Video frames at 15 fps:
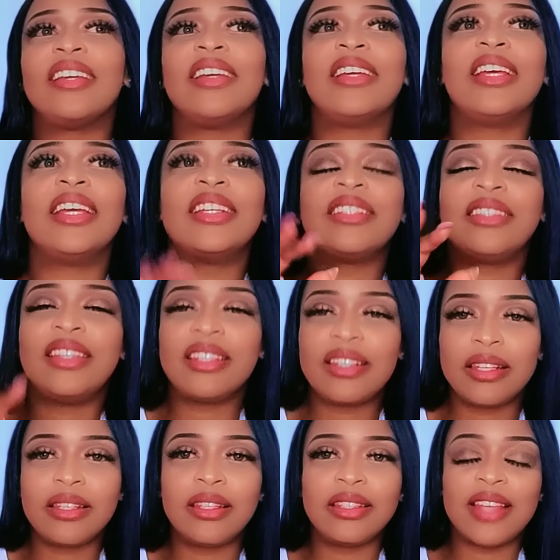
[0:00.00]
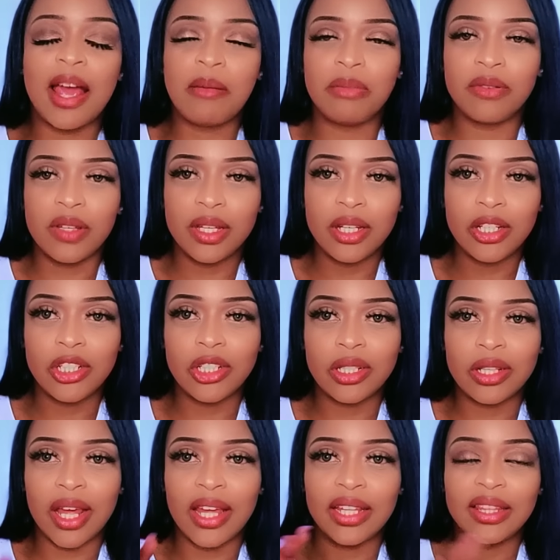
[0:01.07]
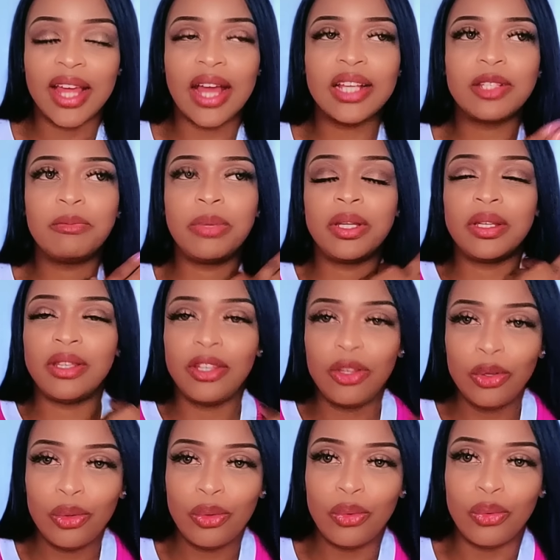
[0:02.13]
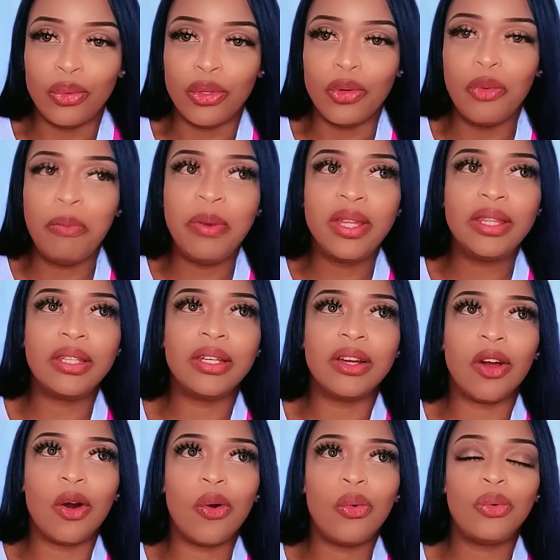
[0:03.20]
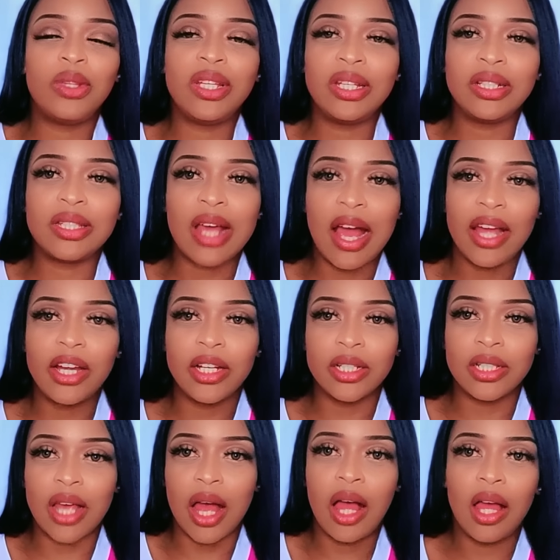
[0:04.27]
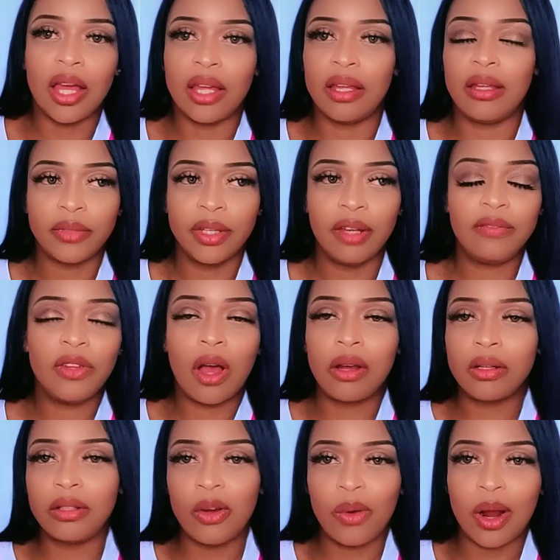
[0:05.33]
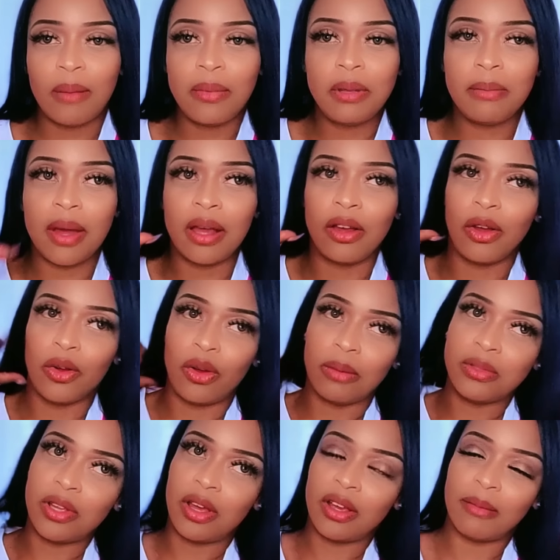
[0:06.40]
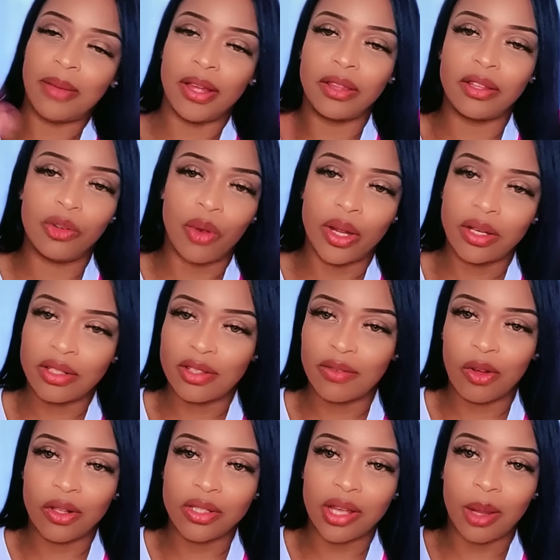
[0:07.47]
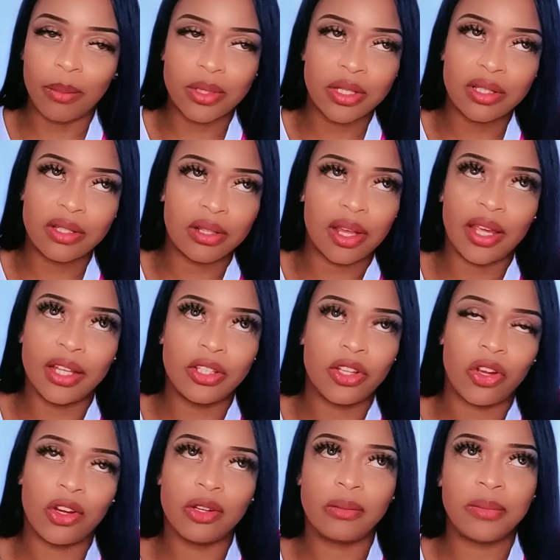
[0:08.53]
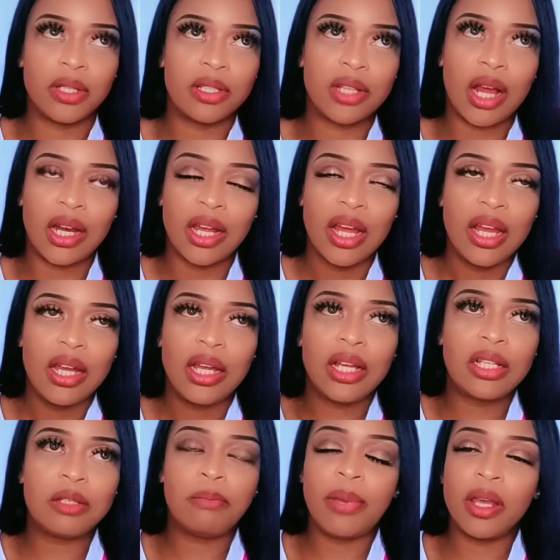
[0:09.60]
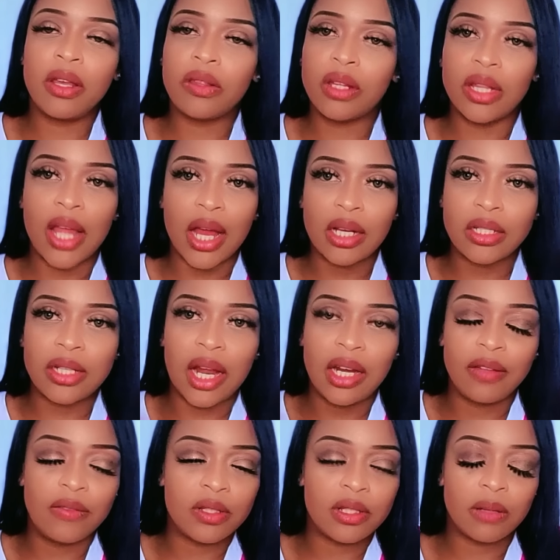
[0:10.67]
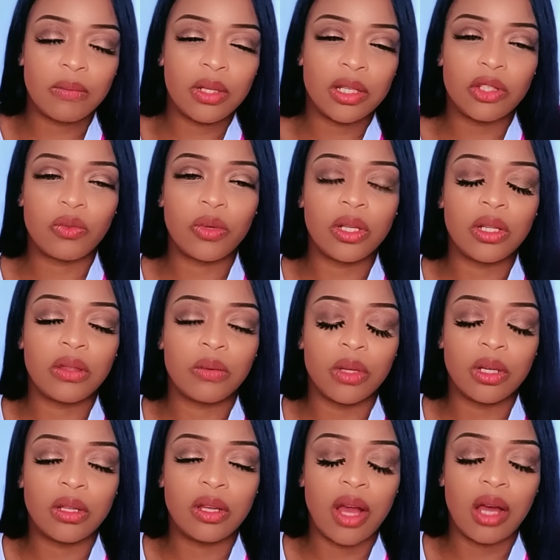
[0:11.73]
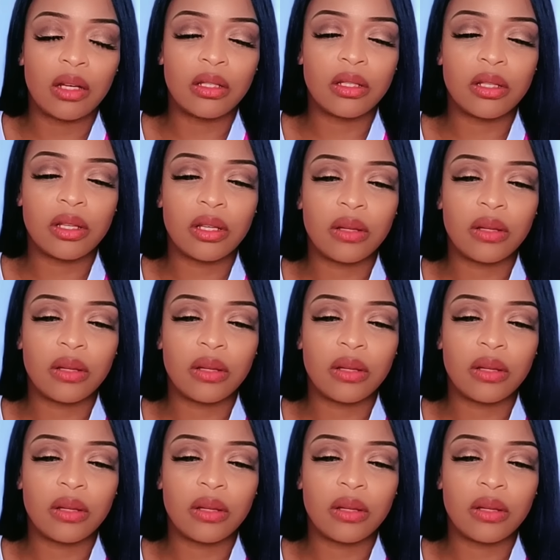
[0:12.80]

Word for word: This is the type of energy, like, that's been you. You've been the GOAT the entire time. If y'all don't know what I mean by GOAT, I'm talking about the greatest of all time. It's a slang term. It's bigger than that. It's not even something that's really 3D, honestly.